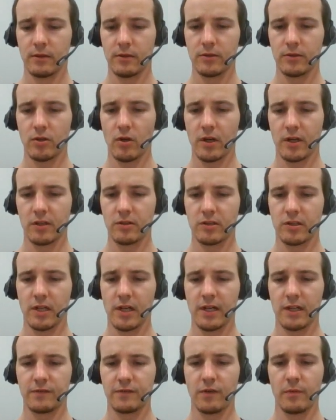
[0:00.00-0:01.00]
So I can
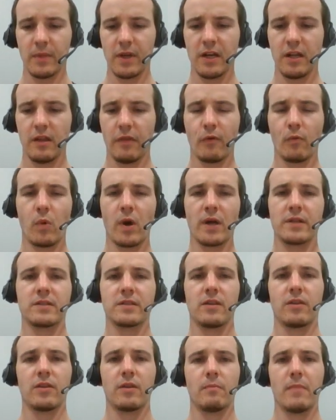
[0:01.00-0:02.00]
select from any of the ones
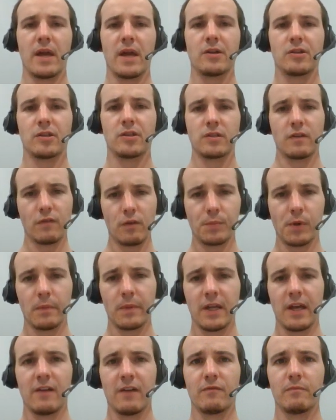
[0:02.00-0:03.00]
that the managers of the
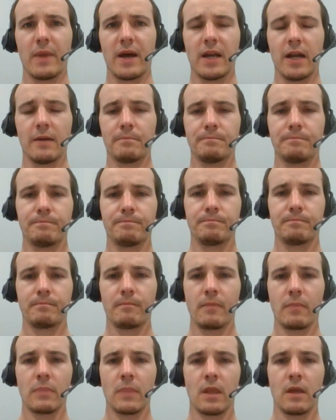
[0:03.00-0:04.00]
property have made up.
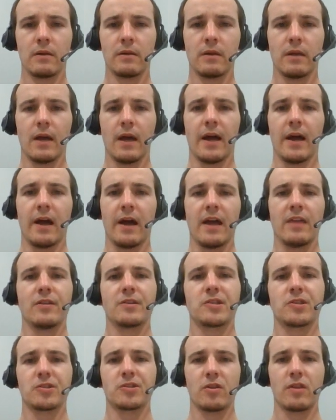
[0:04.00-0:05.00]
And
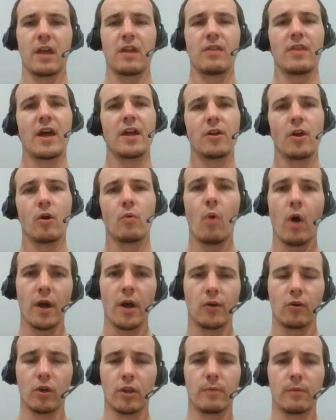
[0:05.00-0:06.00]
this is so that they know why
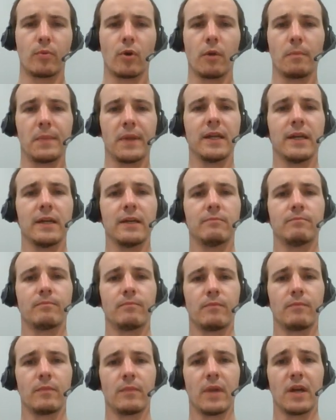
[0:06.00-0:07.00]
you're on the property.
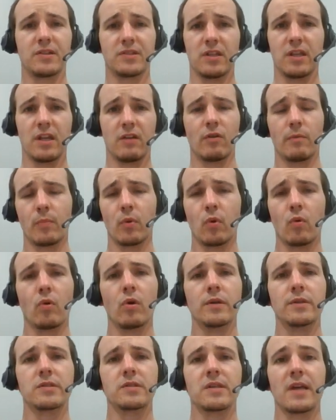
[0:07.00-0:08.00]
It's in their
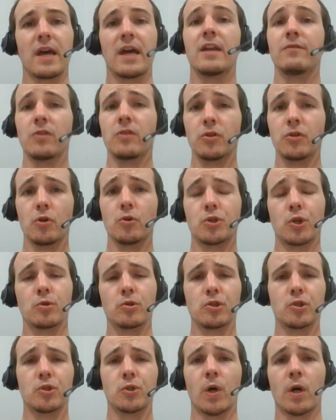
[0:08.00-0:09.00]
reports. And if you do
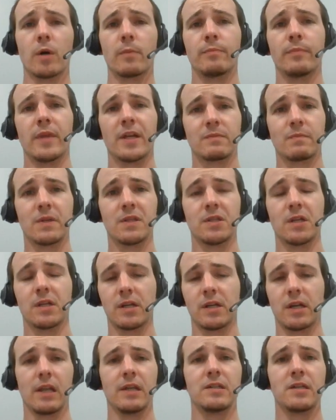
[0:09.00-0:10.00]
choose a job that's
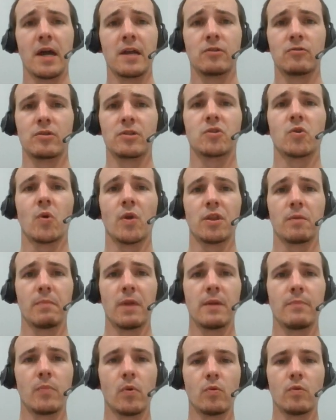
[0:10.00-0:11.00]
particularly dangerous to other
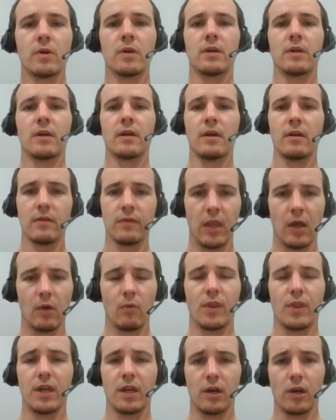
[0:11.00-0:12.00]
people, that
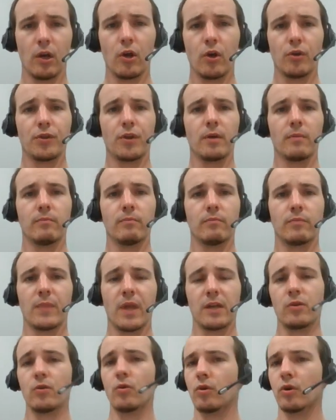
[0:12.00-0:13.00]
will then alert them
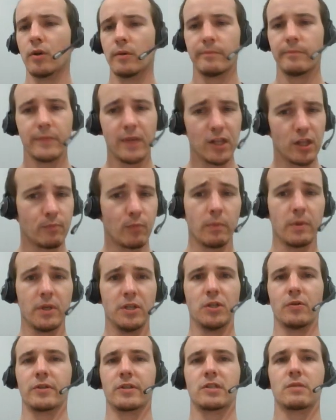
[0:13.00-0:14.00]
that you're in the property
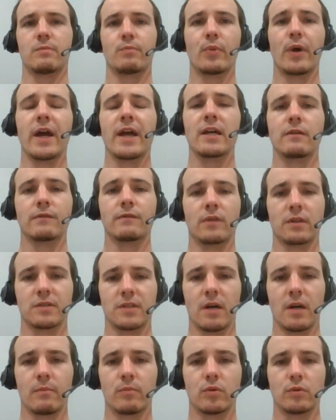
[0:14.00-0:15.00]
doing spraying, for
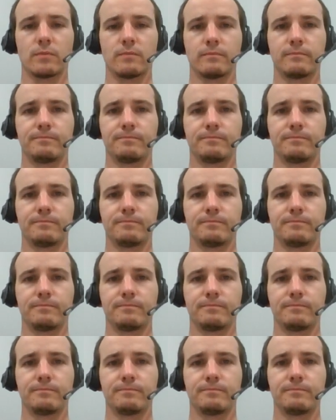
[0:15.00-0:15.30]
example.